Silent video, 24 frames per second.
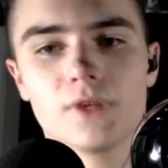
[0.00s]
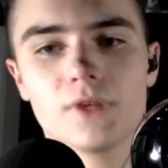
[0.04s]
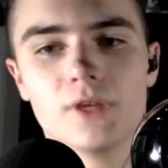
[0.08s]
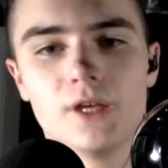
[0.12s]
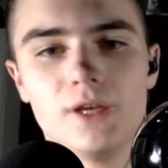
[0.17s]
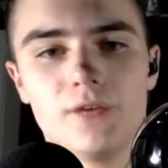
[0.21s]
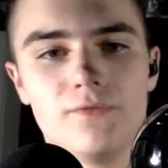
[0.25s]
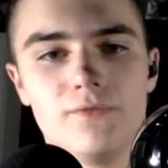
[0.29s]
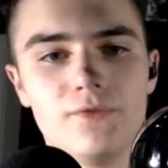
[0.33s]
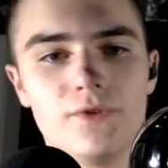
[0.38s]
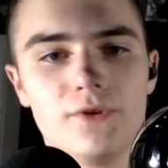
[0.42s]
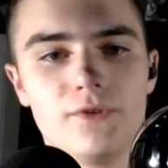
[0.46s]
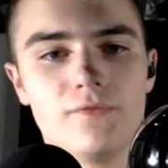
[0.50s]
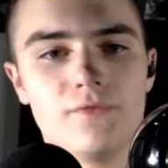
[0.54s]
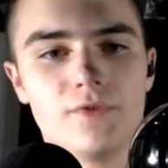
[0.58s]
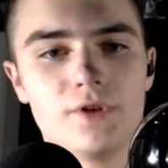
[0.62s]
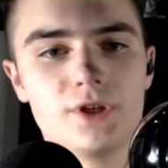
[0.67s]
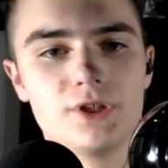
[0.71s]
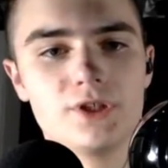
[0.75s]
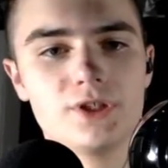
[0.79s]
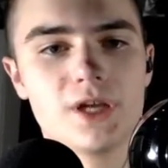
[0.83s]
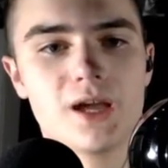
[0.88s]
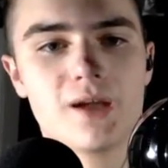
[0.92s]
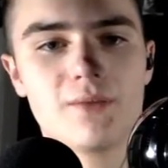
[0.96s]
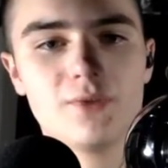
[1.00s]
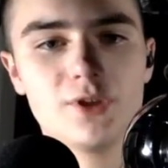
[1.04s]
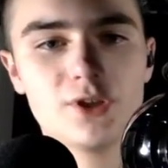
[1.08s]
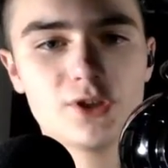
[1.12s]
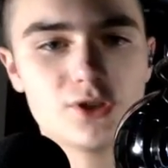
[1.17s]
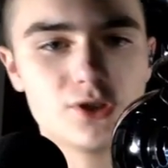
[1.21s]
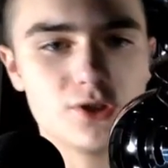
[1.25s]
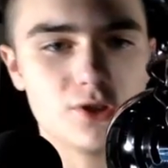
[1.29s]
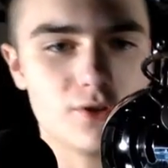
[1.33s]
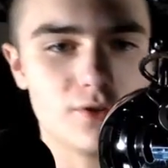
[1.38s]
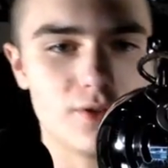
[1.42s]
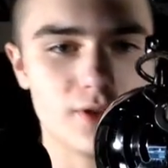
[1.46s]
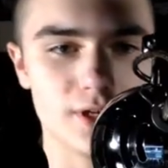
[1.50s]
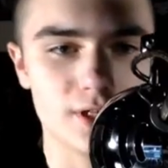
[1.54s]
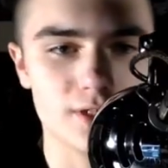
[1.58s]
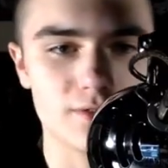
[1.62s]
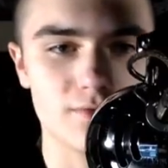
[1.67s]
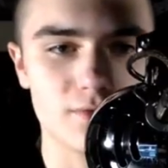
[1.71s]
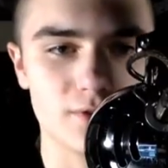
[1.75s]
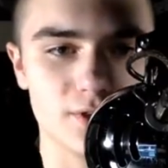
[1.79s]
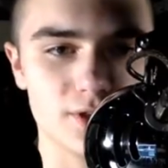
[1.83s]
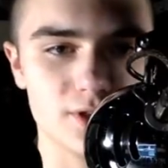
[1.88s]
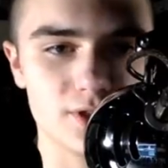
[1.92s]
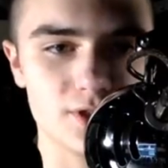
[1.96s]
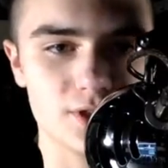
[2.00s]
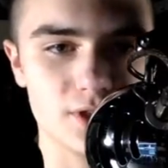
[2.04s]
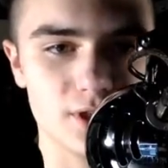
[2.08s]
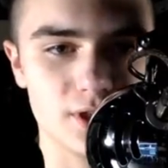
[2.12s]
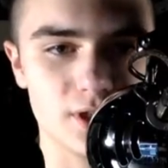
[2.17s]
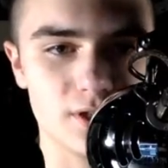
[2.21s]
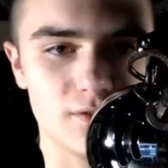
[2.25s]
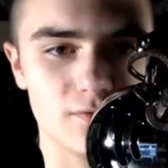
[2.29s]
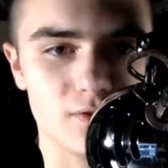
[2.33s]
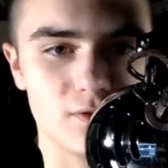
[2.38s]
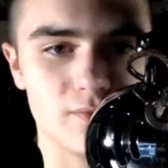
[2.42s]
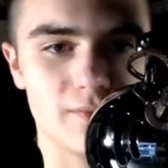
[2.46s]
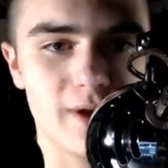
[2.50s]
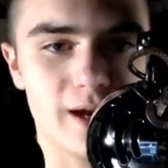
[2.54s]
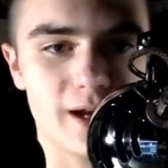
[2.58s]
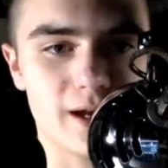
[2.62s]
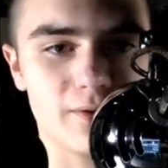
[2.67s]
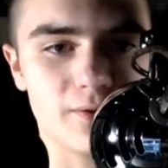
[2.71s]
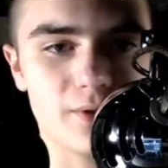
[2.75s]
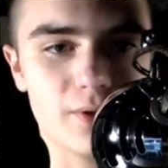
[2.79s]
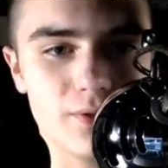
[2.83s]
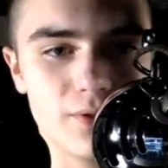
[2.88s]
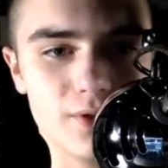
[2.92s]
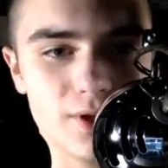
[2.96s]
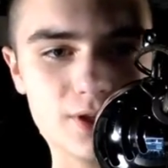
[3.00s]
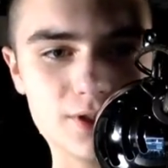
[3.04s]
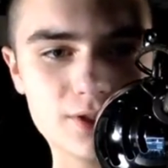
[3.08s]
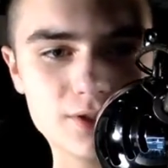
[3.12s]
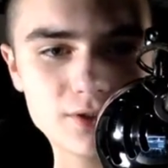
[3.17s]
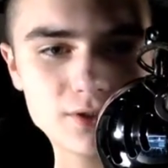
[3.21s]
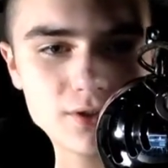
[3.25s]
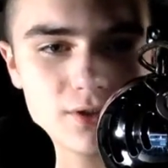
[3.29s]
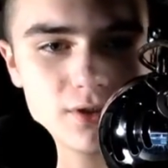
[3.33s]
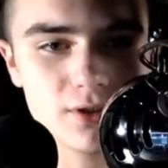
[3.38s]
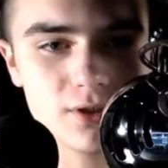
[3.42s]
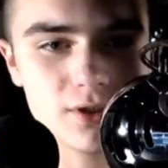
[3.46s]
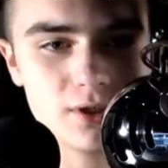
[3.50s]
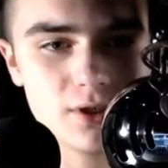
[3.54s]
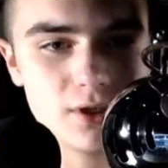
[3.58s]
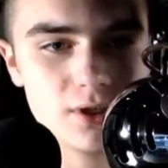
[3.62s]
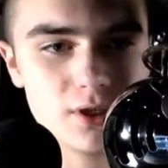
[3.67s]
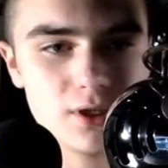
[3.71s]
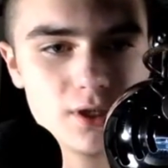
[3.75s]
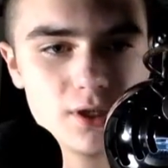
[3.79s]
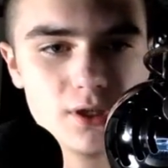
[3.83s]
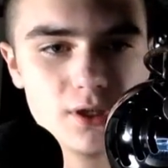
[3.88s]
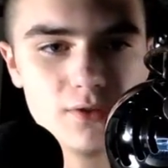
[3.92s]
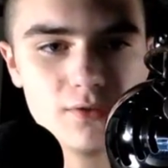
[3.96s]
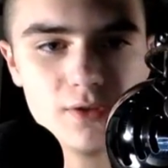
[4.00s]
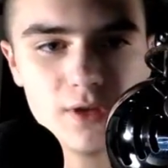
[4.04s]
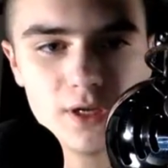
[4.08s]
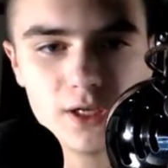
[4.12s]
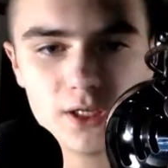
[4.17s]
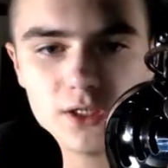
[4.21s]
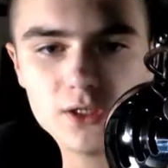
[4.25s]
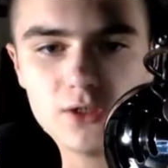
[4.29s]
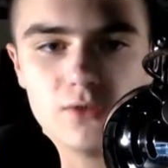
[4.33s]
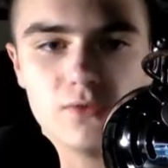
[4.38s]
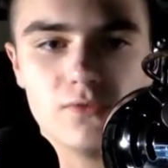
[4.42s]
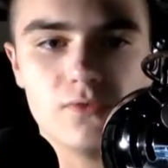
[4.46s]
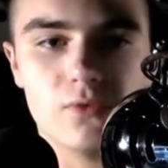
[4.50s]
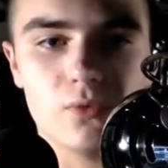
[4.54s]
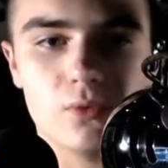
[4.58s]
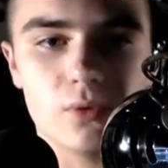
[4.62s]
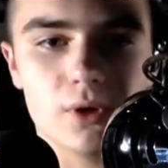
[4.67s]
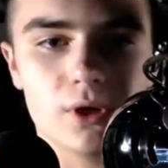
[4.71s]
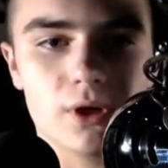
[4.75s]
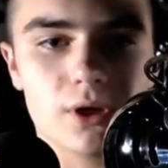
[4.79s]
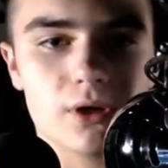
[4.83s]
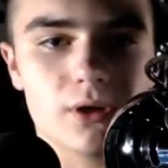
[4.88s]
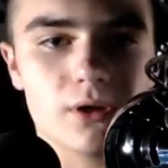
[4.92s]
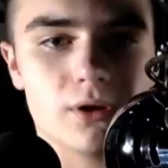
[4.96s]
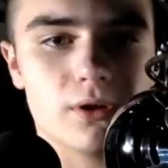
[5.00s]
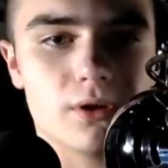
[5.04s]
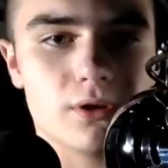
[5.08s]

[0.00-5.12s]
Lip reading: If you're a first time listener, thanks for listening. If you're back with us, thank you for...